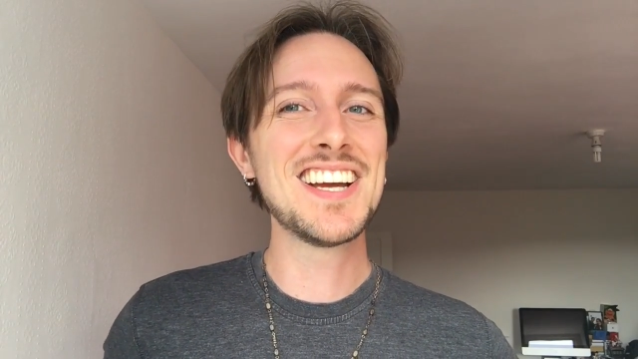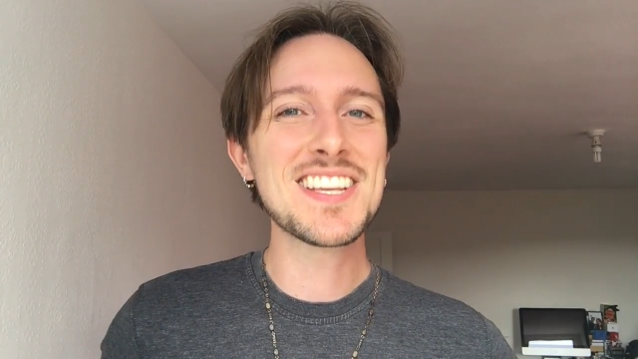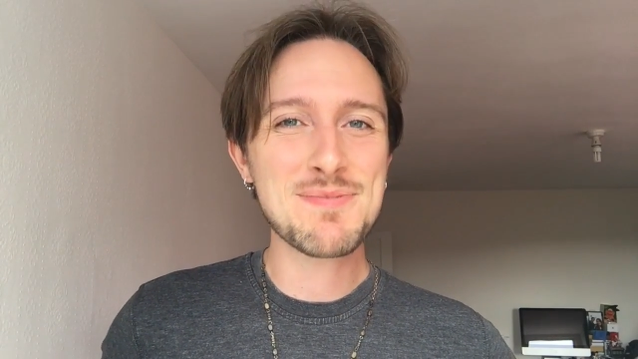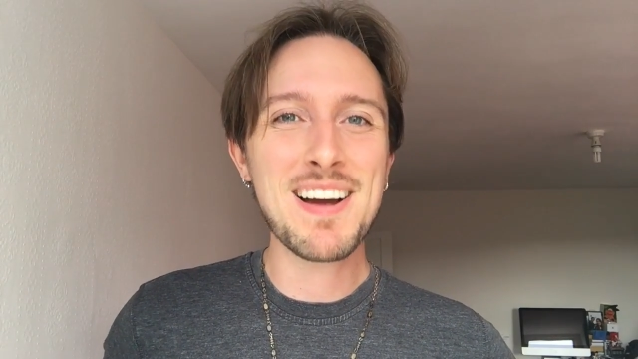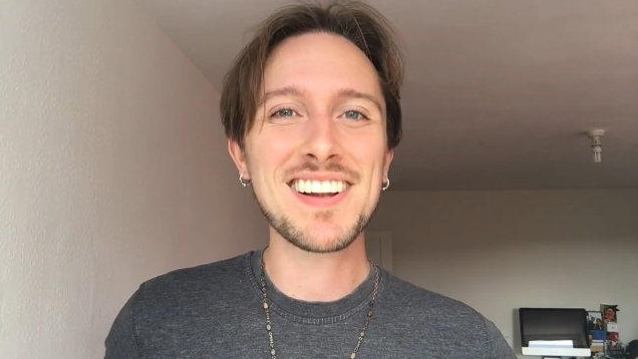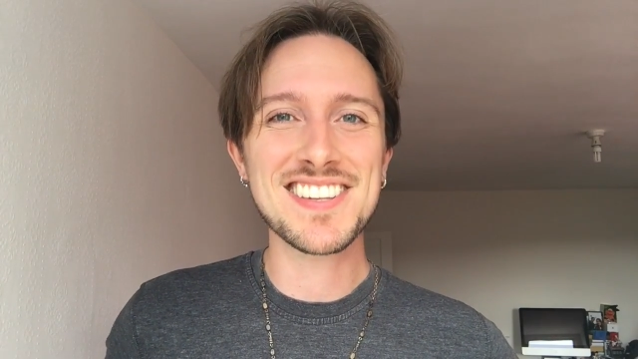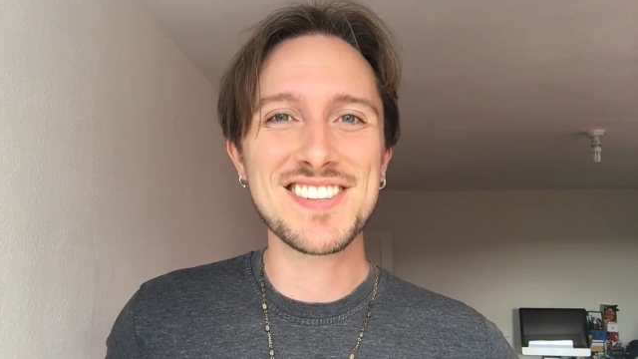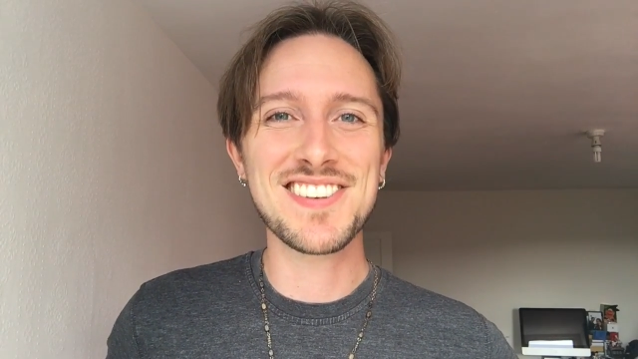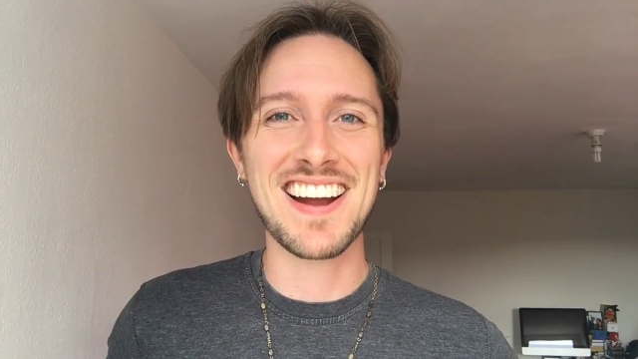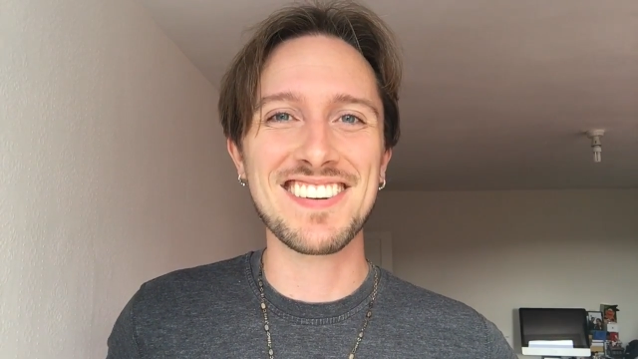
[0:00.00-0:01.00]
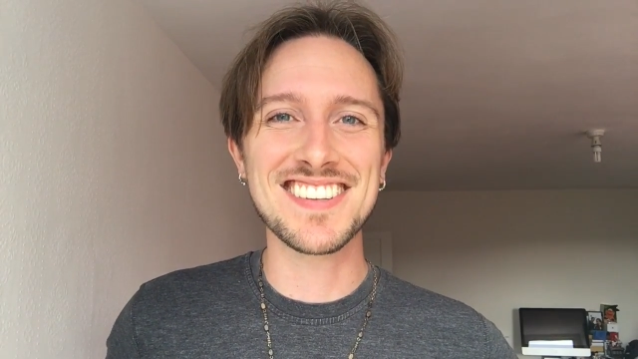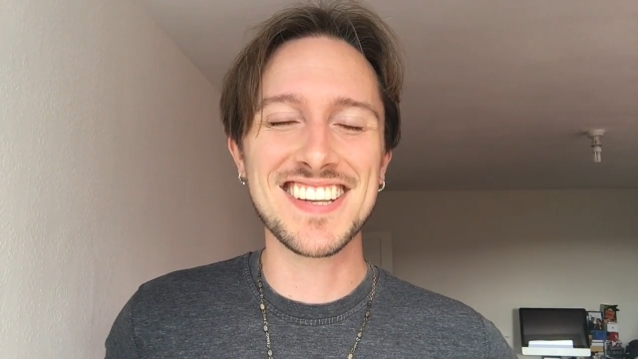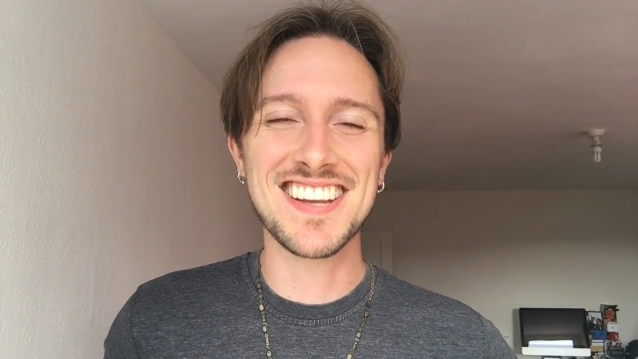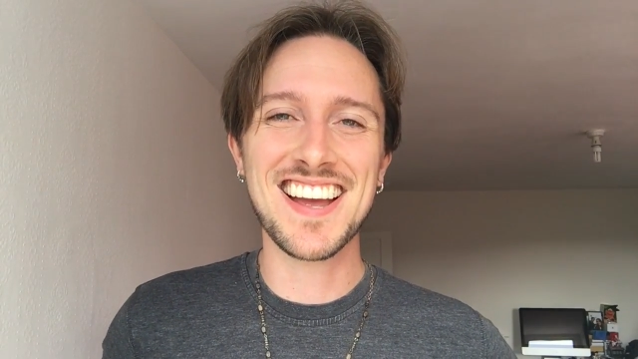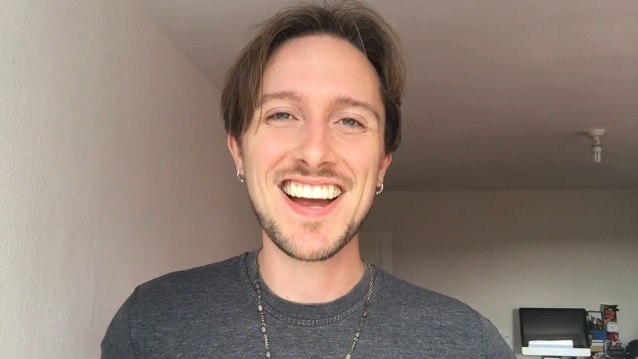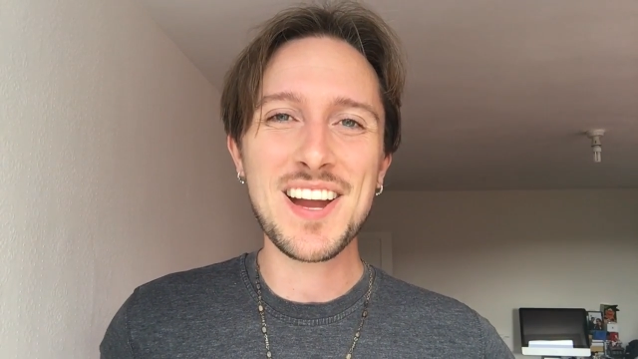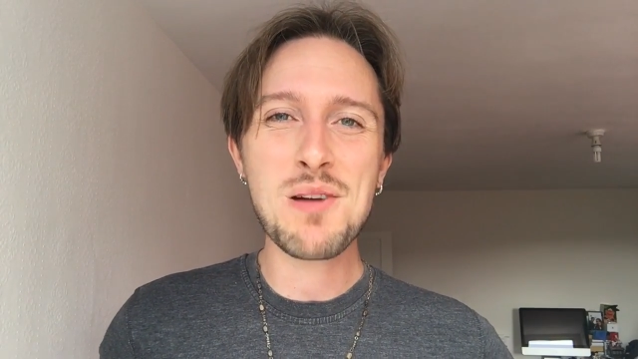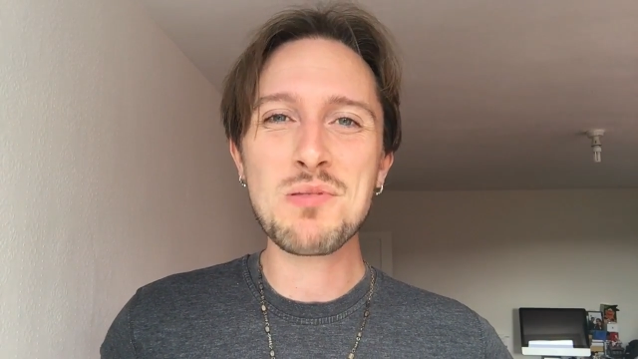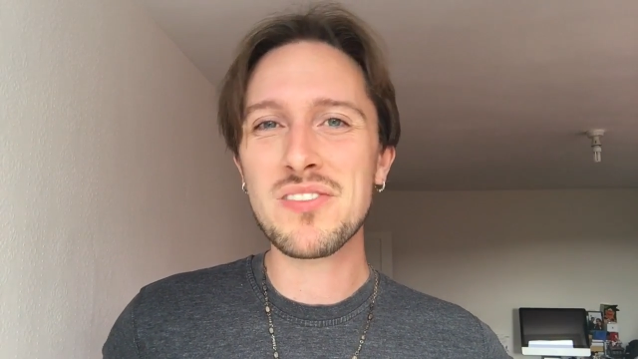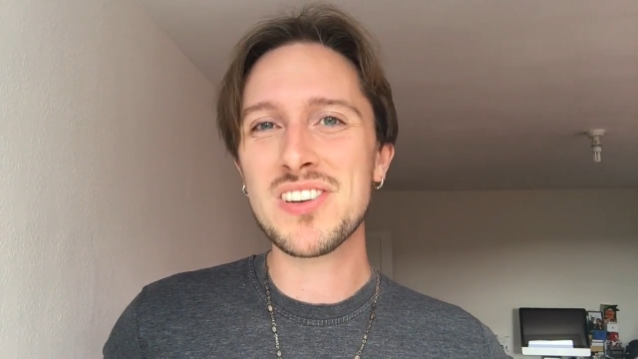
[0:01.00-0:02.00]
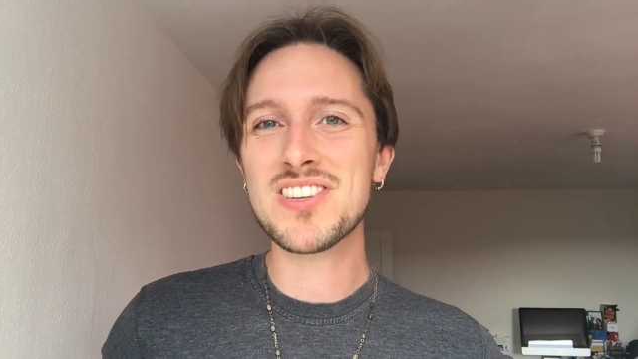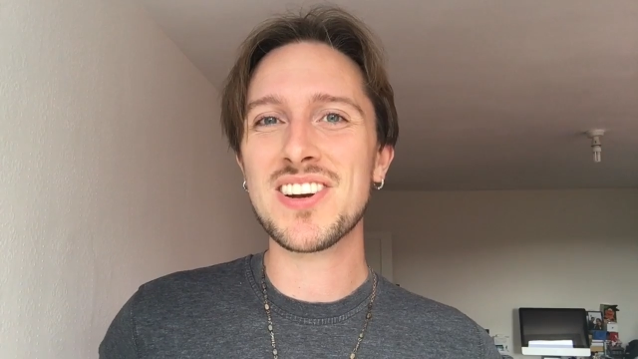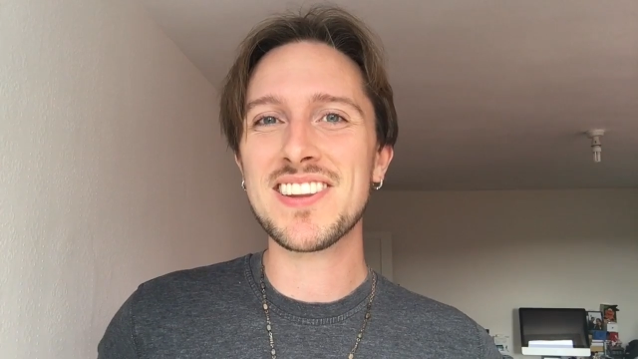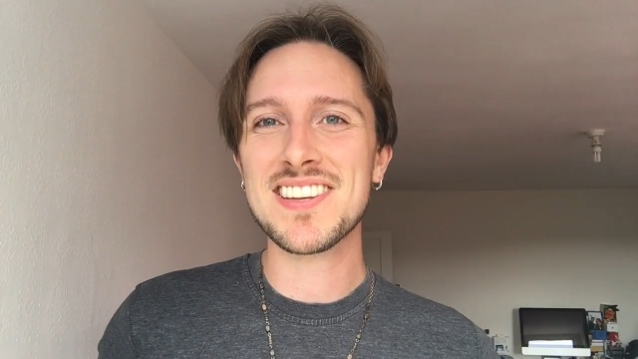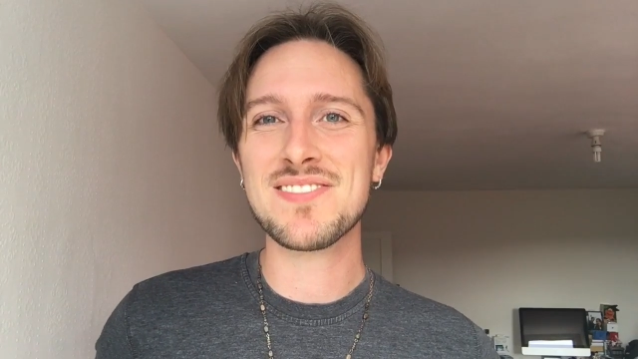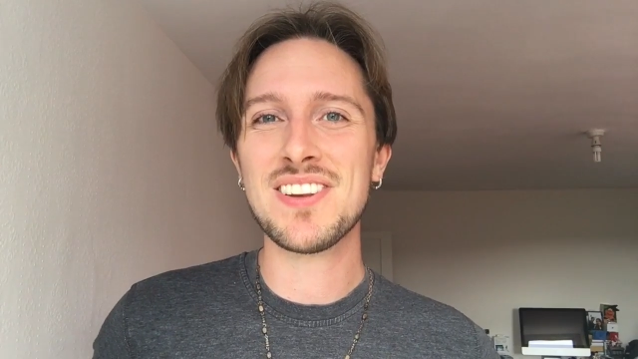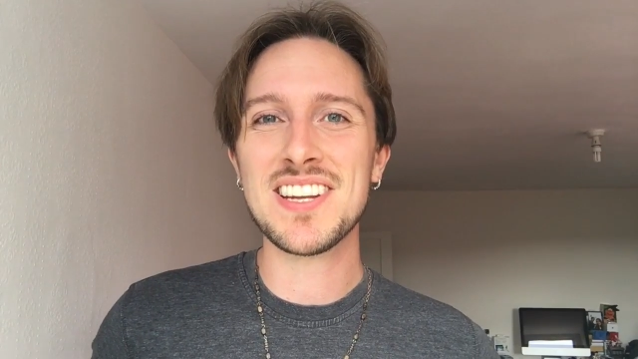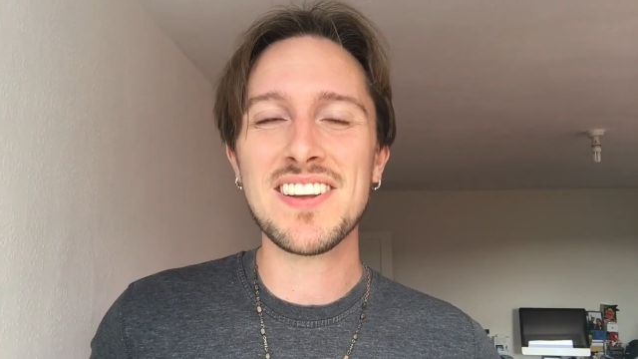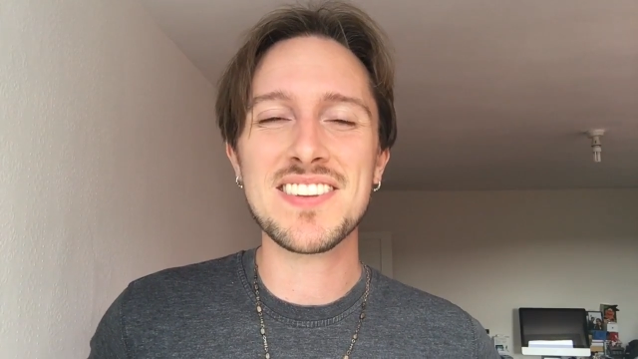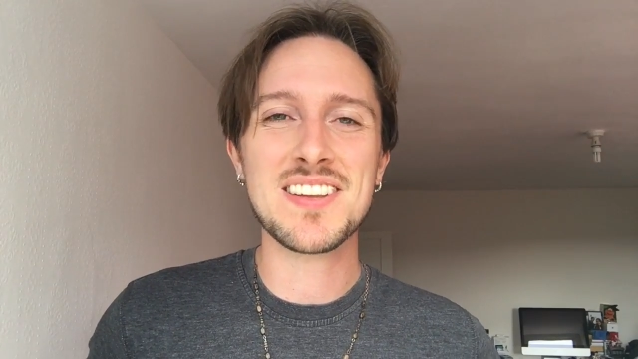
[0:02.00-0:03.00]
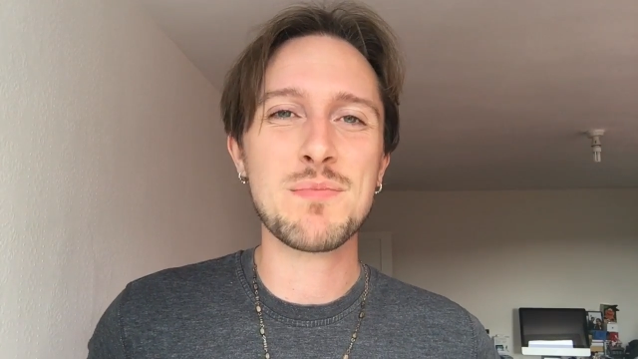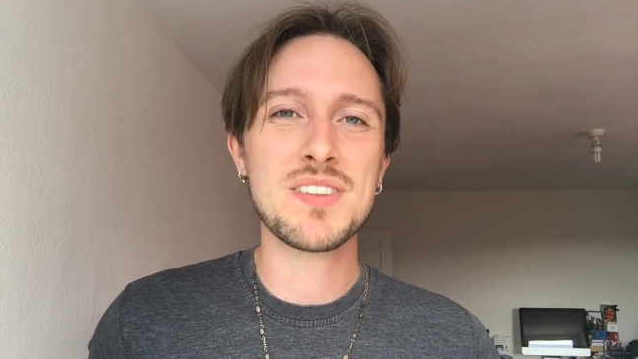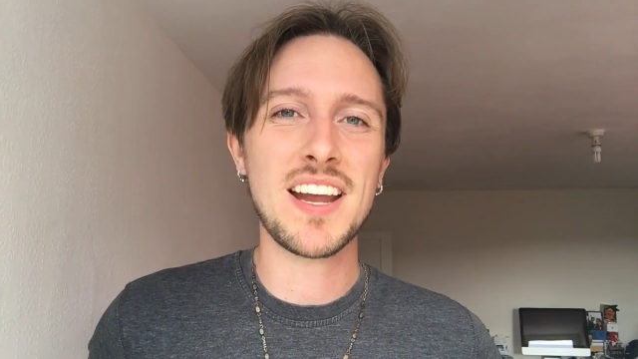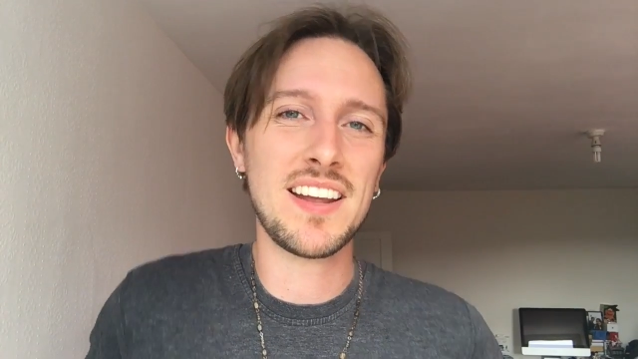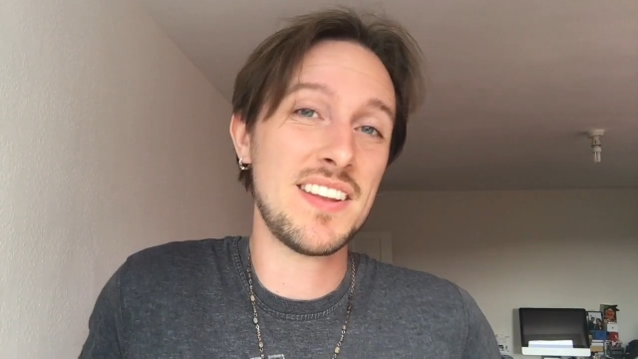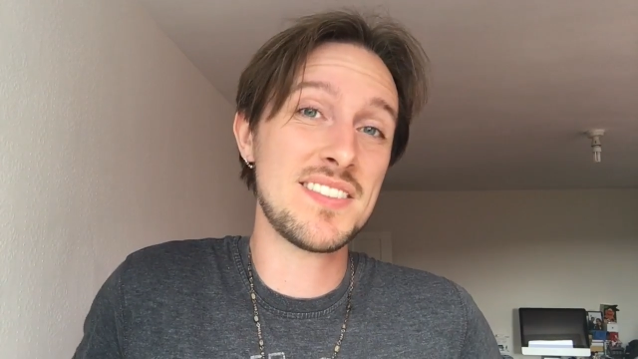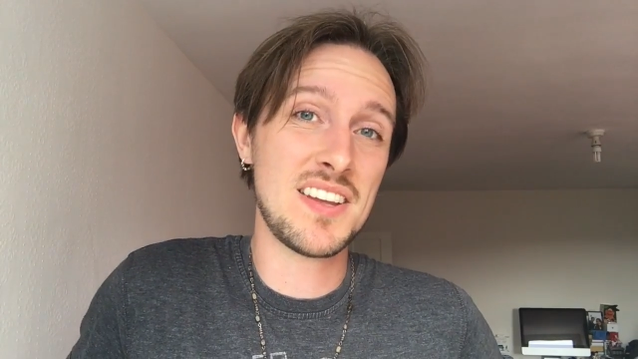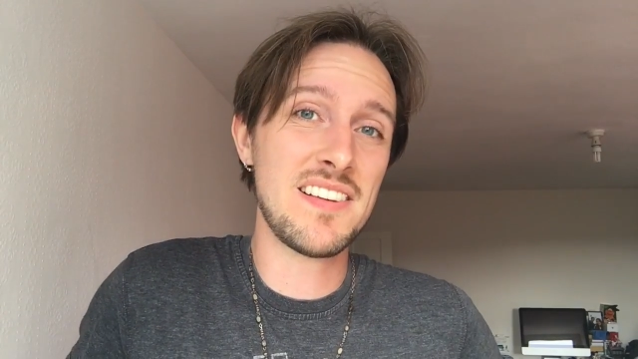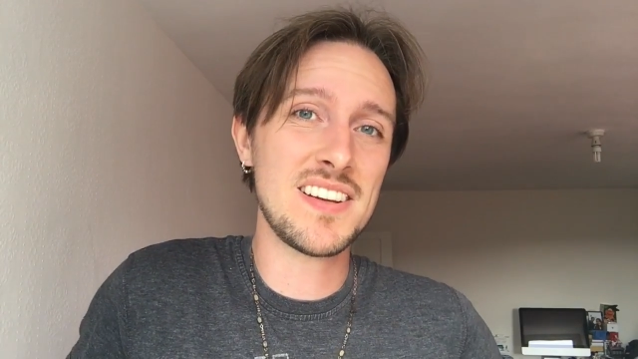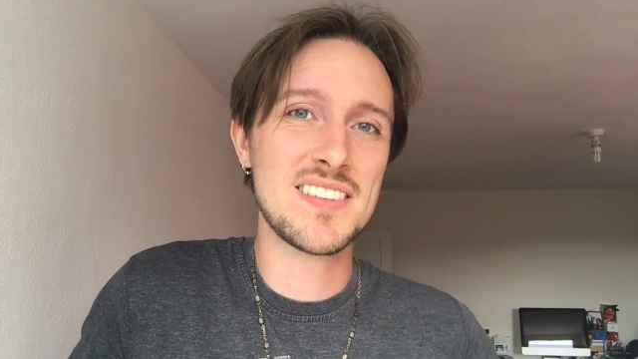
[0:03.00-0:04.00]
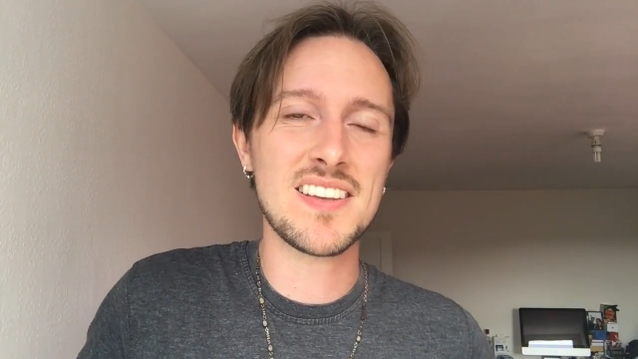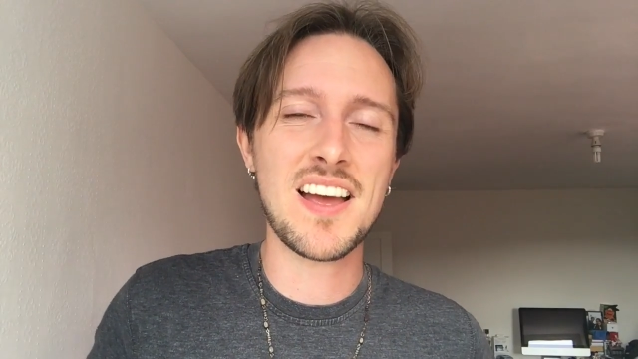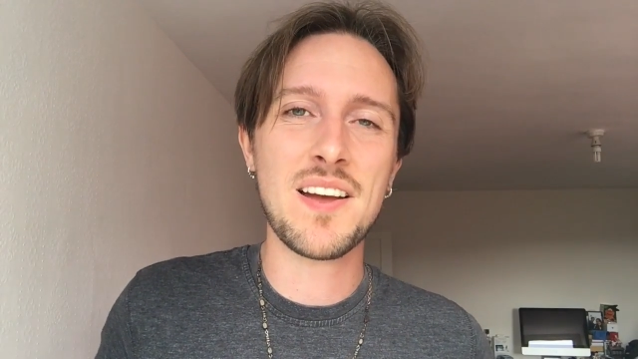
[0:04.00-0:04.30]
Smiles all round. I hope you've enjoyed this video, this update and this series.